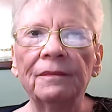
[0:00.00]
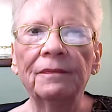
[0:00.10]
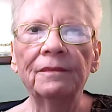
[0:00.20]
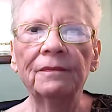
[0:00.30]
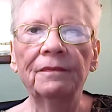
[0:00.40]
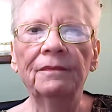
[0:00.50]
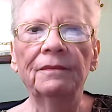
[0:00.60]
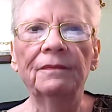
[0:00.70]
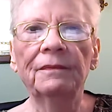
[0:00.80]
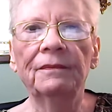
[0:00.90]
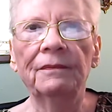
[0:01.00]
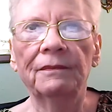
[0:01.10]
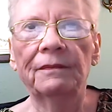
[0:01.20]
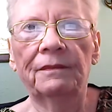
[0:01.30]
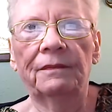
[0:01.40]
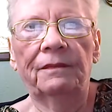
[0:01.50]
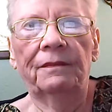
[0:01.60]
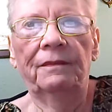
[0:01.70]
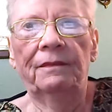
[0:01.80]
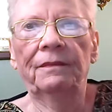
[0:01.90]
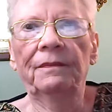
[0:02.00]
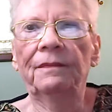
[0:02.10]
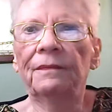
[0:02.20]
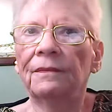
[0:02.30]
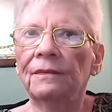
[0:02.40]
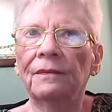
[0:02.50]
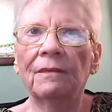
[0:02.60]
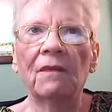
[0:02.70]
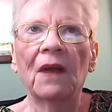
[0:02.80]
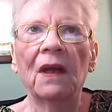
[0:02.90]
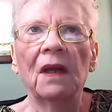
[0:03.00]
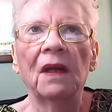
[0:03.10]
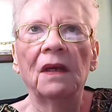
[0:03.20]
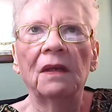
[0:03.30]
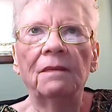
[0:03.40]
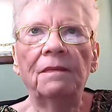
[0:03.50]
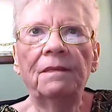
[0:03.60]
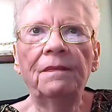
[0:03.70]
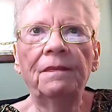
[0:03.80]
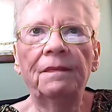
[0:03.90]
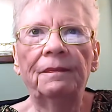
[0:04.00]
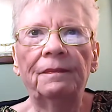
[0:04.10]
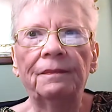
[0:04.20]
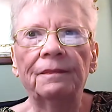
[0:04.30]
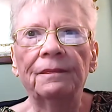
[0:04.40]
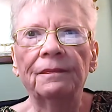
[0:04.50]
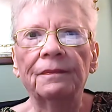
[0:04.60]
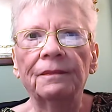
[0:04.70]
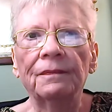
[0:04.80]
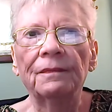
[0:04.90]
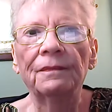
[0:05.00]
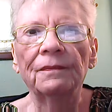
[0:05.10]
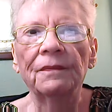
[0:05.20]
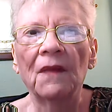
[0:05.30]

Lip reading: Nobody speaks.